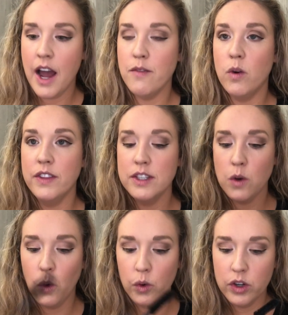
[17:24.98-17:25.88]
I have one that's
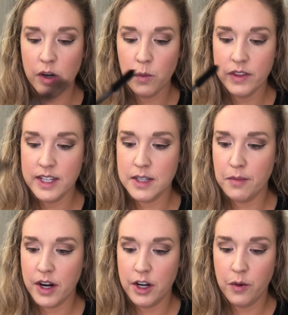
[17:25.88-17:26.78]
older and one that's a
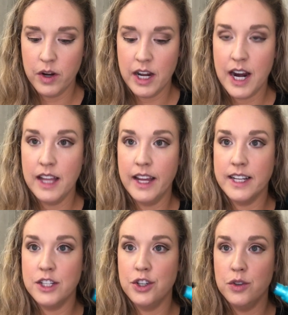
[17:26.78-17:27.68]
brand new one, and I
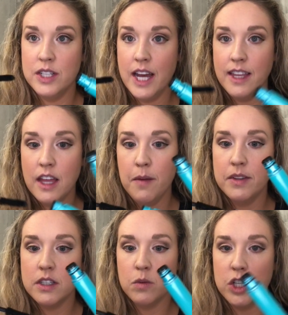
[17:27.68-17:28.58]
like to take them
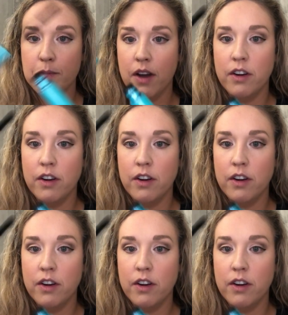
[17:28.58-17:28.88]
and switch them out.